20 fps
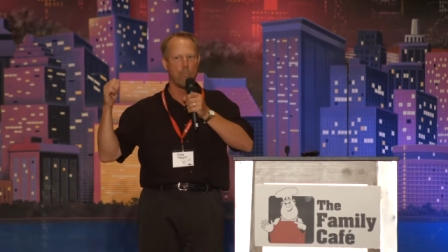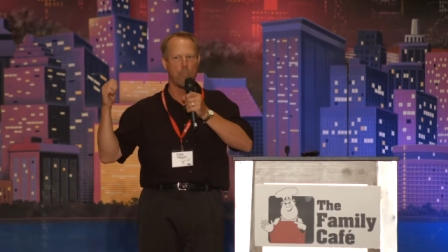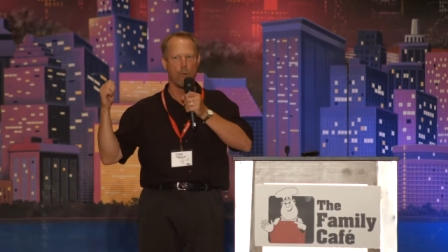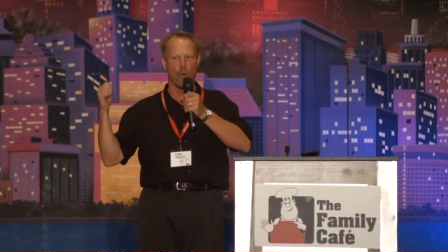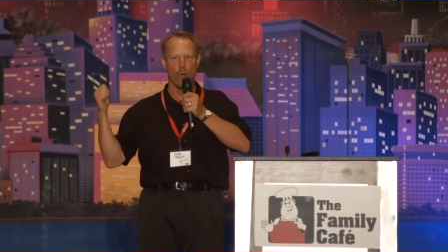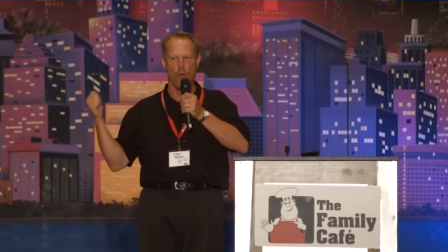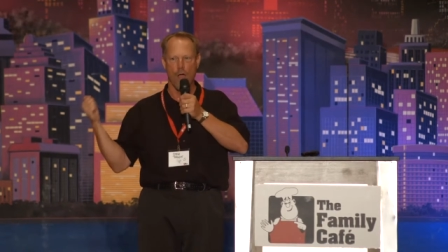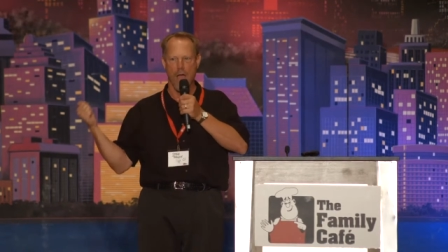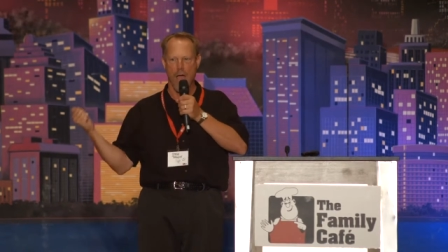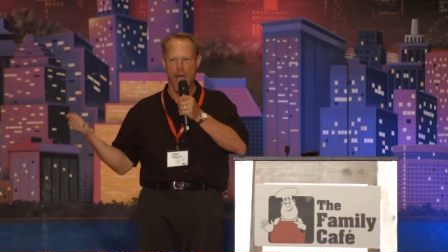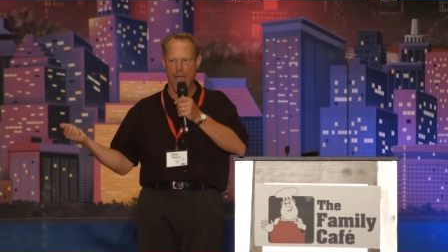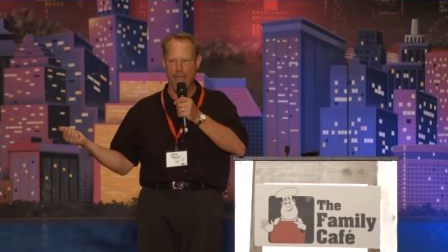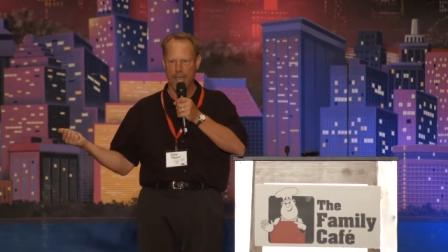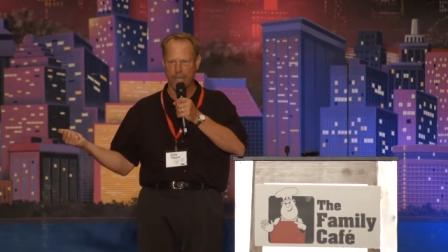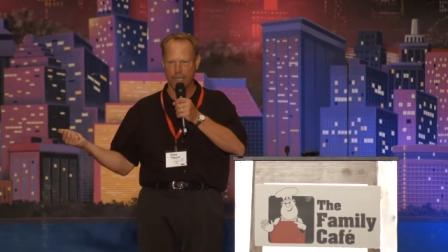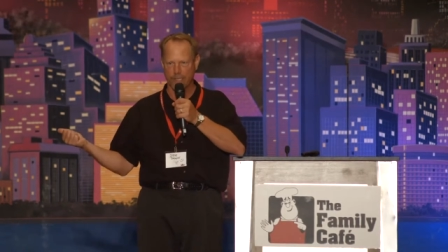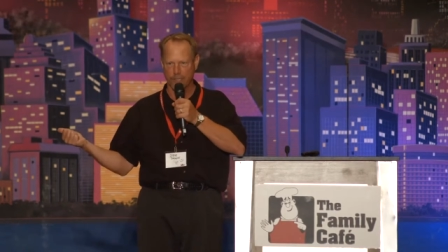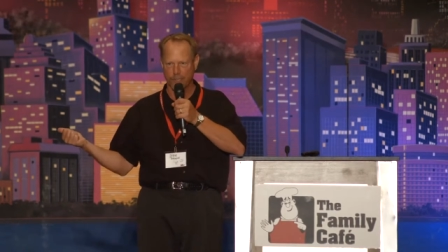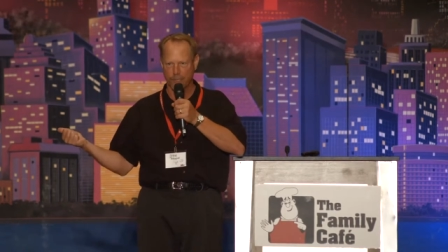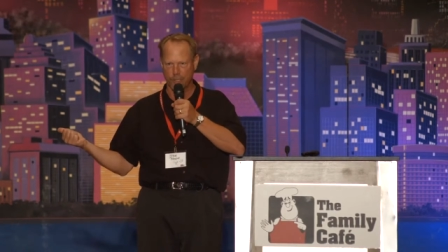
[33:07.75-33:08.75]

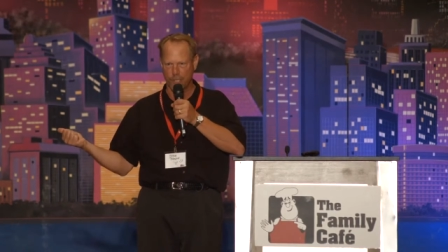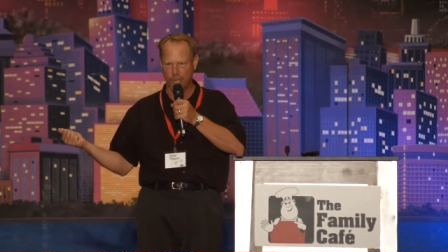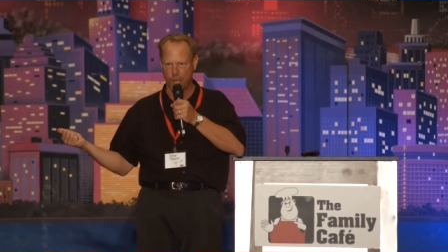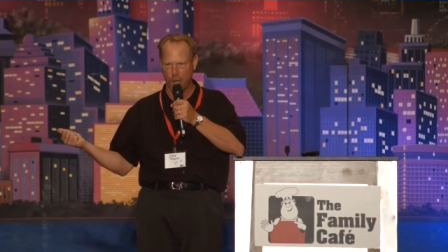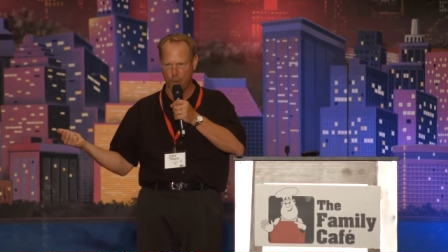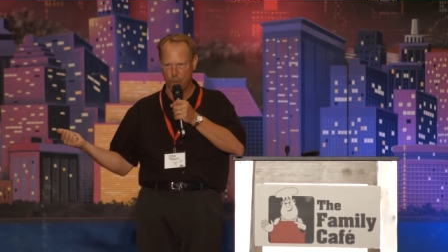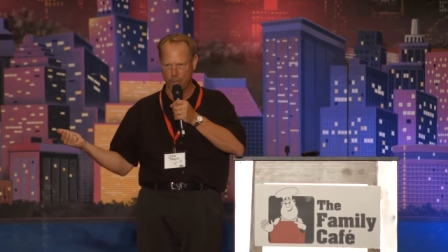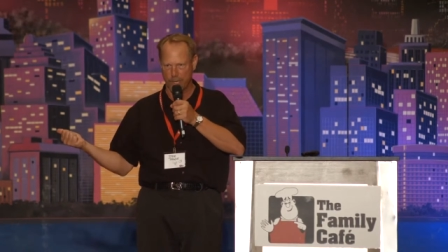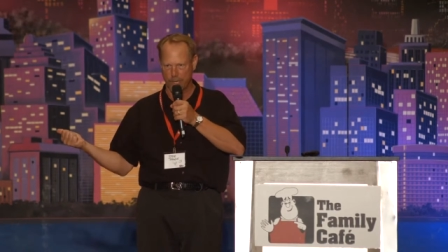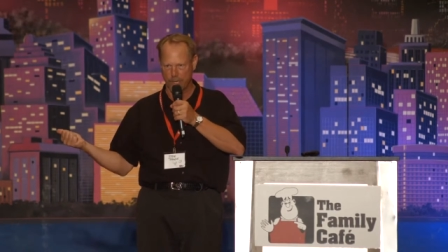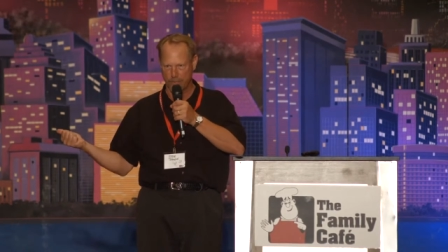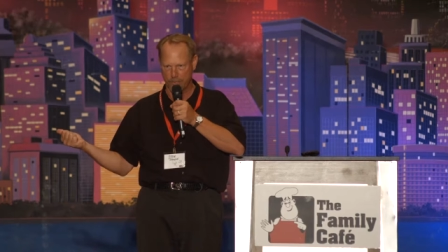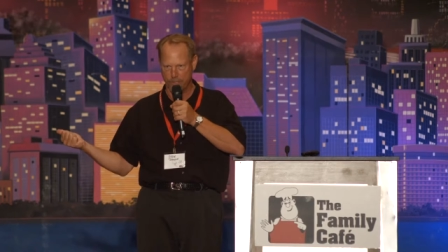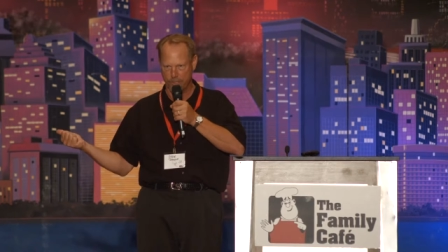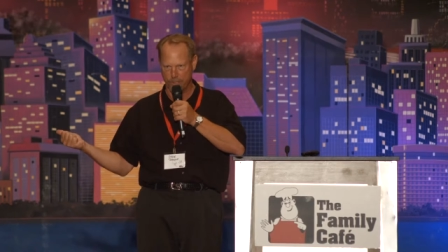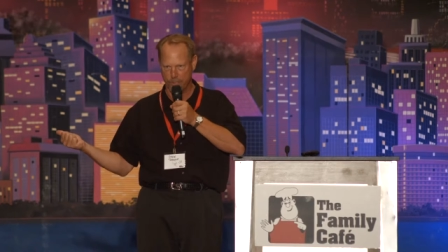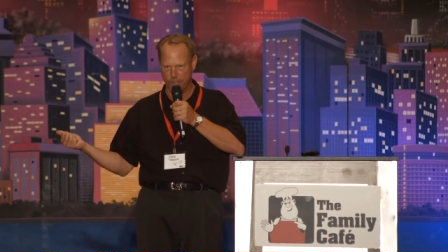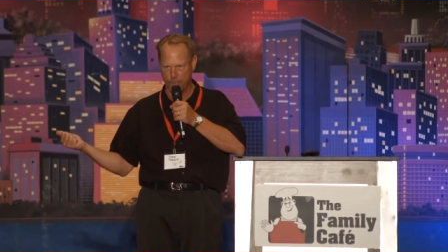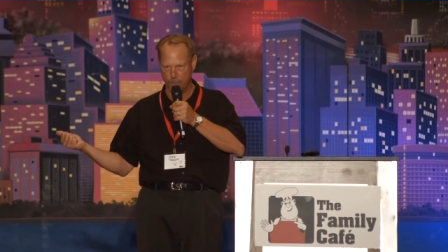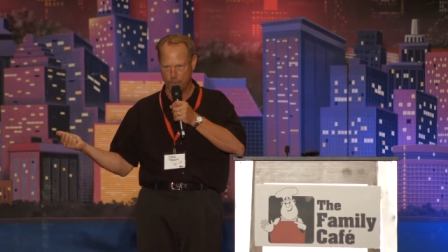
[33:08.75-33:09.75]
Brian's going
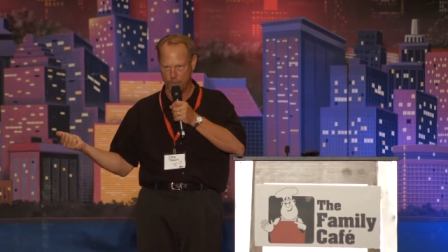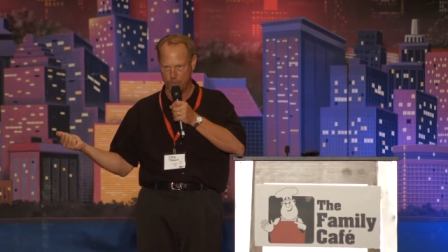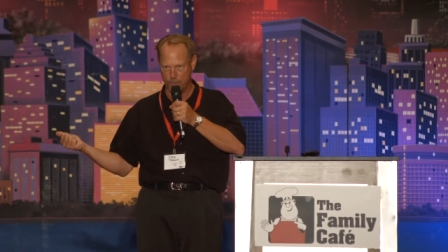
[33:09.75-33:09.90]
to.